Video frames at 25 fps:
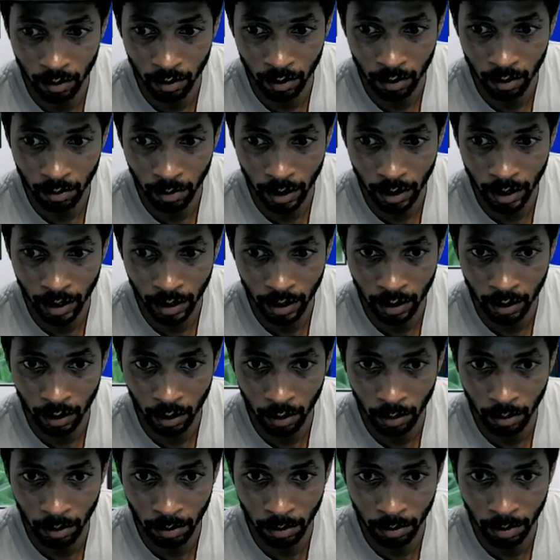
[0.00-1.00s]
Just make it a
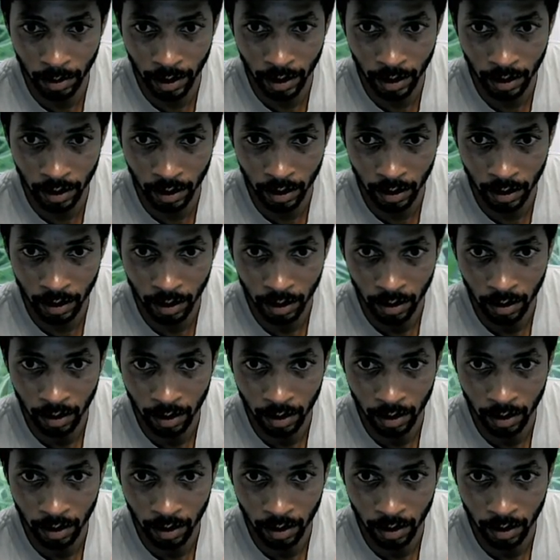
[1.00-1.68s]
little bit bigger